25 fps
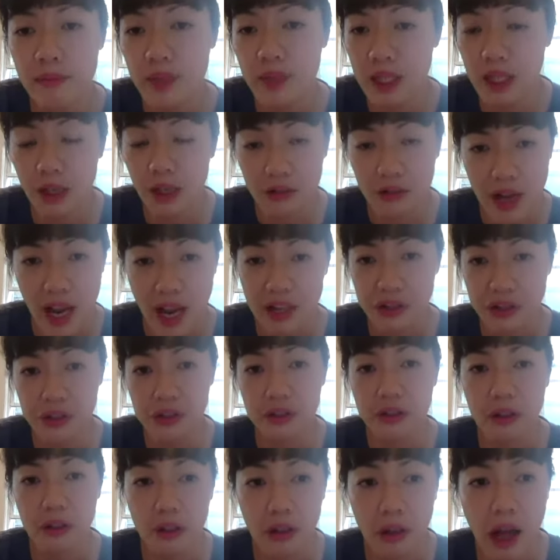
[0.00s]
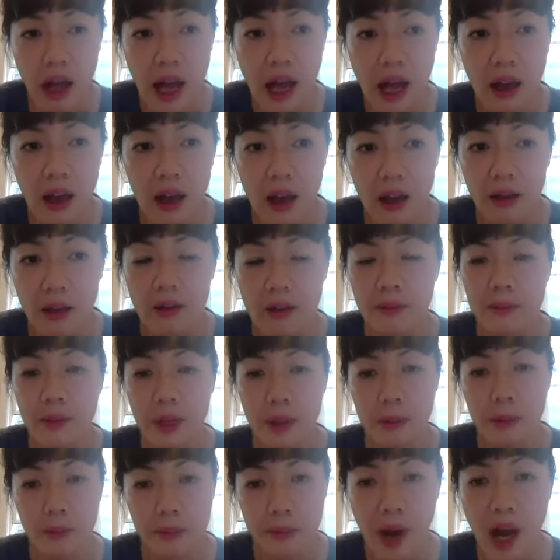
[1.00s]
you know national uh,
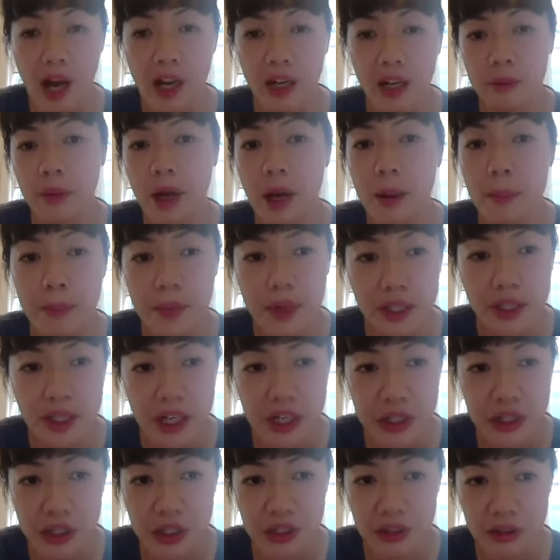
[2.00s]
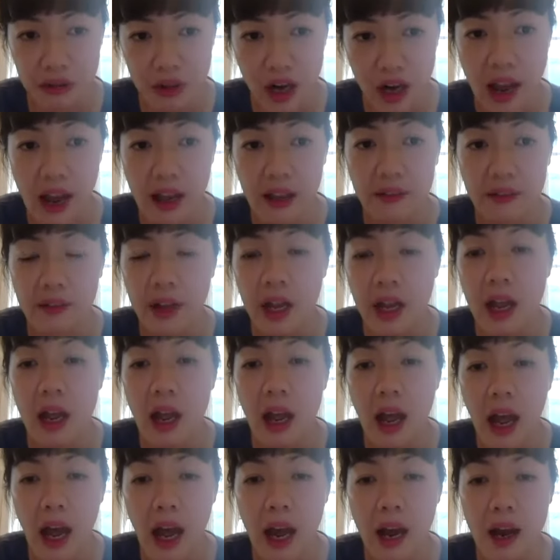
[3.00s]
bottom up petition drive,
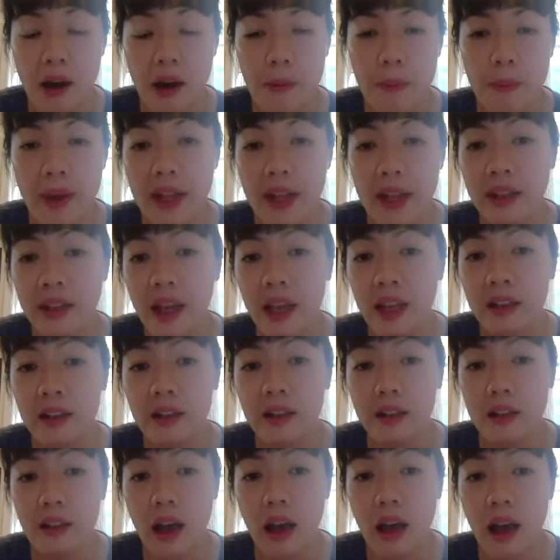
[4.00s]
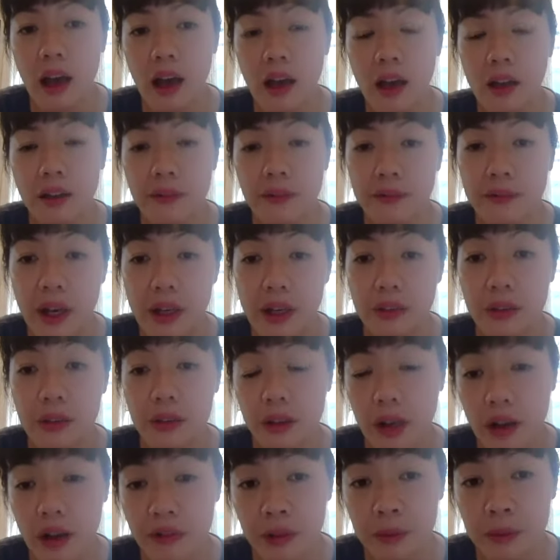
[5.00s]
um, and then uh, the
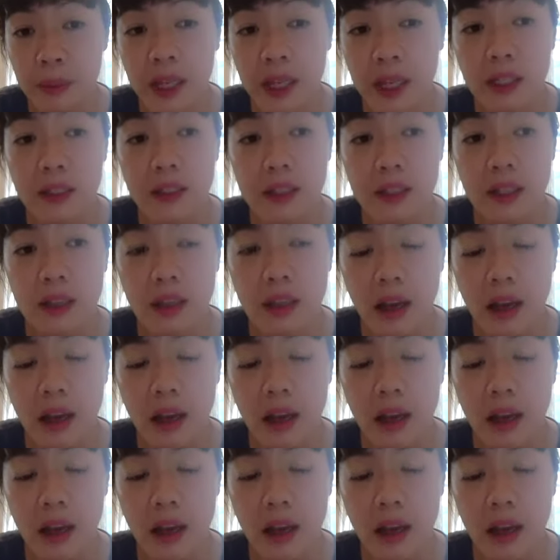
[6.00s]
federal government